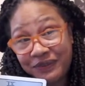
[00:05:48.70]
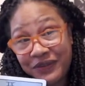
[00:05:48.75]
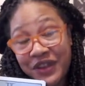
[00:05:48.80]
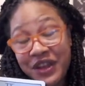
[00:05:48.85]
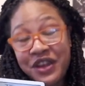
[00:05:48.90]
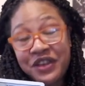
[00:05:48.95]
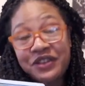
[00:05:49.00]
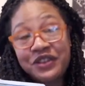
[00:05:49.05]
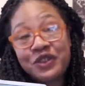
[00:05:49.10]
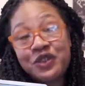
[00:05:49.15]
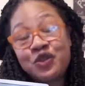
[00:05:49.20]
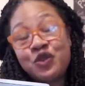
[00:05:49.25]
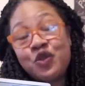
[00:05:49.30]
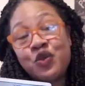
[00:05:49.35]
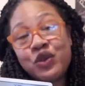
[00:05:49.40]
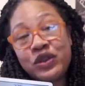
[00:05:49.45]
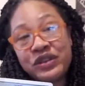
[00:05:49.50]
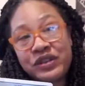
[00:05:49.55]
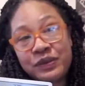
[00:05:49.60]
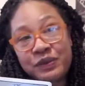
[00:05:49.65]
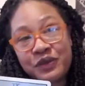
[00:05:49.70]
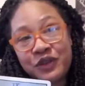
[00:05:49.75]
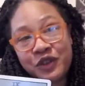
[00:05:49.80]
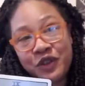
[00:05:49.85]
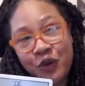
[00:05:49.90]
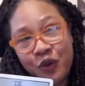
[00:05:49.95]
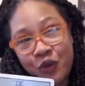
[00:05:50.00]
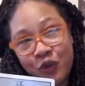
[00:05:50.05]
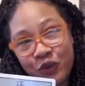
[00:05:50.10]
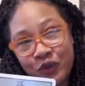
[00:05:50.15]
So you're doing some
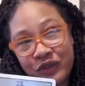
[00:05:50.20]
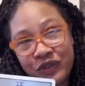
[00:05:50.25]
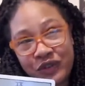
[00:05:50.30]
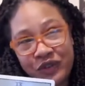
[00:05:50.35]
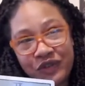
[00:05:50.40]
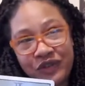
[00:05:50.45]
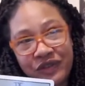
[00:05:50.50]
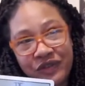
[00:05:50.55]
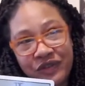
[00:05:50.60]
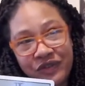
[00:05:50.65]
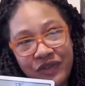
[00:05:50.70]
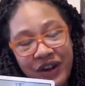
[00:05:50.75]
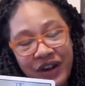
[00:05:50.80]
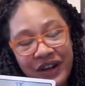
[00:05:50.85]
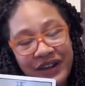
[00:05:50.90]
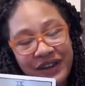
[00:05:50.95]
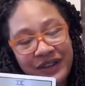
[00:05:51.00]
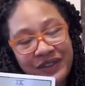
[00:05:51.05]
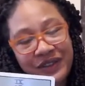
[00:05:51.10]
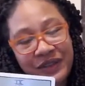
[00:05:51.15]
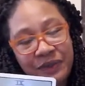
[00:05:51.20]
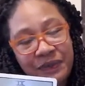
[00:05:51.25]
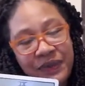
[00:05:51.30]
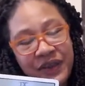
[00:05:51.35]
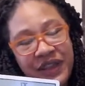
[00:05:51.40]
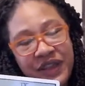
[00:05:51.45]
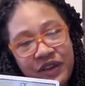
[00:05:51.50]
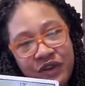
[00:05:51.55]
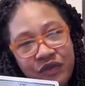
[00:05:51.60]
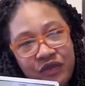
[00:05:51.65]
soul searching right now, some
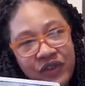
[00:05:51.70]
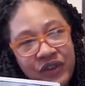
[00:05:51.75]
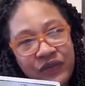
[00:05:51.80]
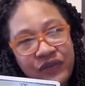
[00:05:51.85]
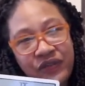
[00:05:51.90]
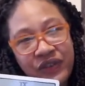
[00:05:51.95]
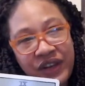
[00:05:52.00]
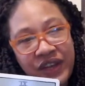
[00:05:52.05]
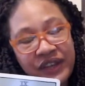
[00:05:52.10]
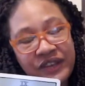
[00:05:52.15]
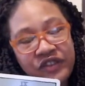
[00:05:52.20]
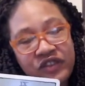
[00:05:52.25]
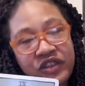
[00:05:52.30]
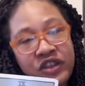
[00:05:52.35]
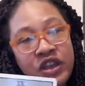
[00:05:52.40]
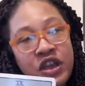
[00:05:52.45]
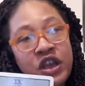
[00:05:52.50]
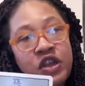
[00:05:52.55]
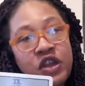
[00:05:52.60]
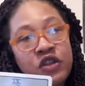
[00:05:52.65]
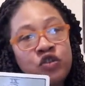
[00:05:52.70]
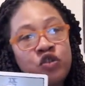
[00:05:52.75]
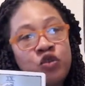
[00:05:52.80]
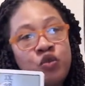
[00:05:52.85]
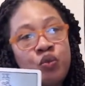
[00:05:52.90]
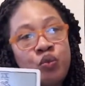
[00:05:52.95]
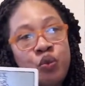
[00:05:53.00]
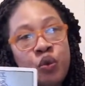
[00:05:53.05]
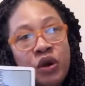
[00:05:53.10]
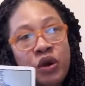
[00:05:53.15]
inner reflection to
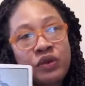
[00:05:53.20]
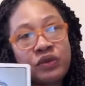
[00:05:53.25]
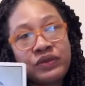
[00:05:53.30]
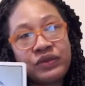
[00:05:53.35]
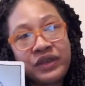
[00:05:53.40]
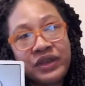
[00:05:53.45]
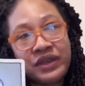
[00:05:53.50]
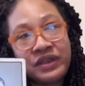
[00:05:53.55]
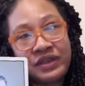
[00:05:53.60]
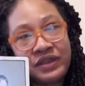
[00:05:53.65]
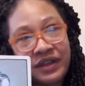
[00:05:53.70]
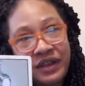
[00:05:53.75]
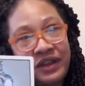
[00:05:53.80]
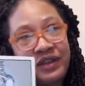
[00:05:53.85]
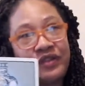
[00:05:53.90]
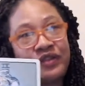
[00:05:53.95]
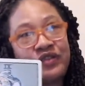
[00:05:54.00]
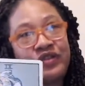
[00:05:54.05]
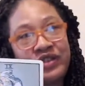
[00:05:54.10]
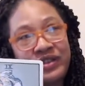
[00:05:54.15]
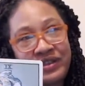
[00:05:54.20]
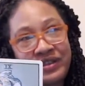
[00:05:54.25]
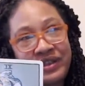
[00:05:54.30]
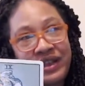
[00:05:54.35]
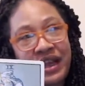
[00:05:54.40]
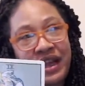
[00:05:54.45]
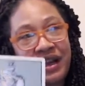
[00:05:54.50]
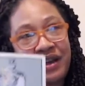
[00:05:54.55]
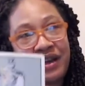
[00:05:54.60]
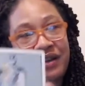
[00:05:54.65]
work these energies
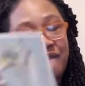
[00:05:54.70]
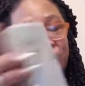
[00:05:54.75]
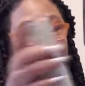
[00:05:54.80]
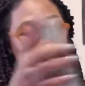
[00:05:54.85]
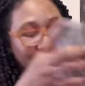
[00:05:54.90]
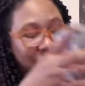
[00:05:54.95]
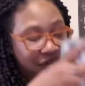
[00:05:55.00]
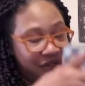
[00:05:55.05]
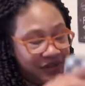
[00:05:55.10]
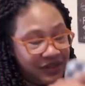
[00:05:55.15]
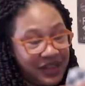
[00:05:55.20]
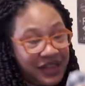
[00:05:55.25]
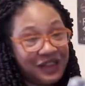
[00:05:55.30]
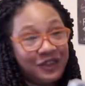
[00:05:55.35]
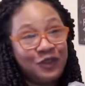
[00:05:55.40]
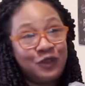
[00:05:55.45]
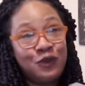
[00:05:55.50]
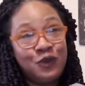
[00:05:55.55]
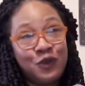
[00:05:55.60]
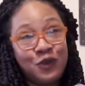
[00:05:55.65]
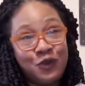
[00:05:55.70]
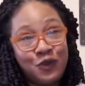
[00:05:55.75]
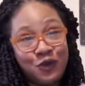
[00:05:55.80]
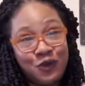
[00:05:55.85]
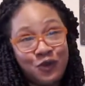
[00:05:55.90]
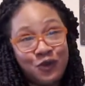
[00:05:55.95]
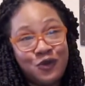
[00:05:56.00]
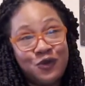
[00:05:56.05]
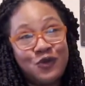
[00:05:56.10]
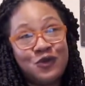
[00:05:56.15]
out. That's
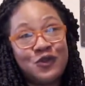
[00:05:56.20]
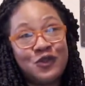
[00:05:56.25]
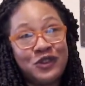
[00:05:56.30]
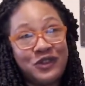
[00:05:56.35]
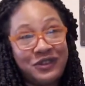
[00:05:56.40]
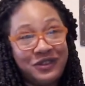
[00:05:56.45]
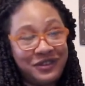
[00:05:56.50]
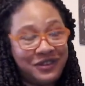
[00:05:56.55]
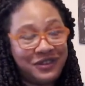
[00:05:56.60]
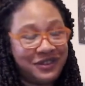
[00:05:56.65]
good.